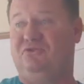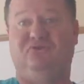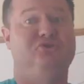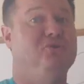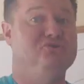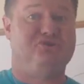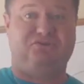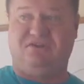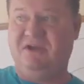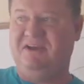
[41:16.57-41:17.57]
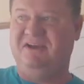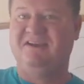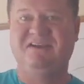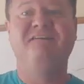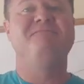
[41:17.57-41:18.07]
those
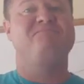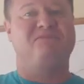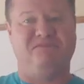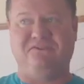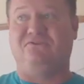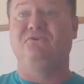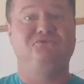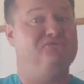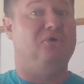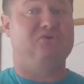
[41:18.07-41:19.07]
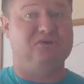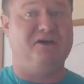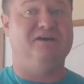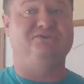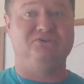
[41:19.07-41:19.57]
that those
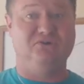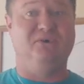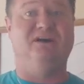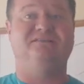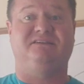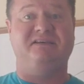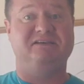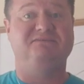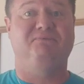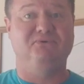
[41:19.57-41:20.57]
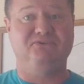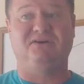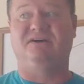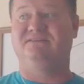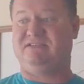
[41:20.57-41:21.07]
photons, gluons, and Higgs
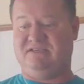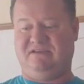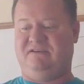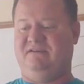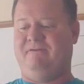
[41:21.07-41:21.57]
bosons that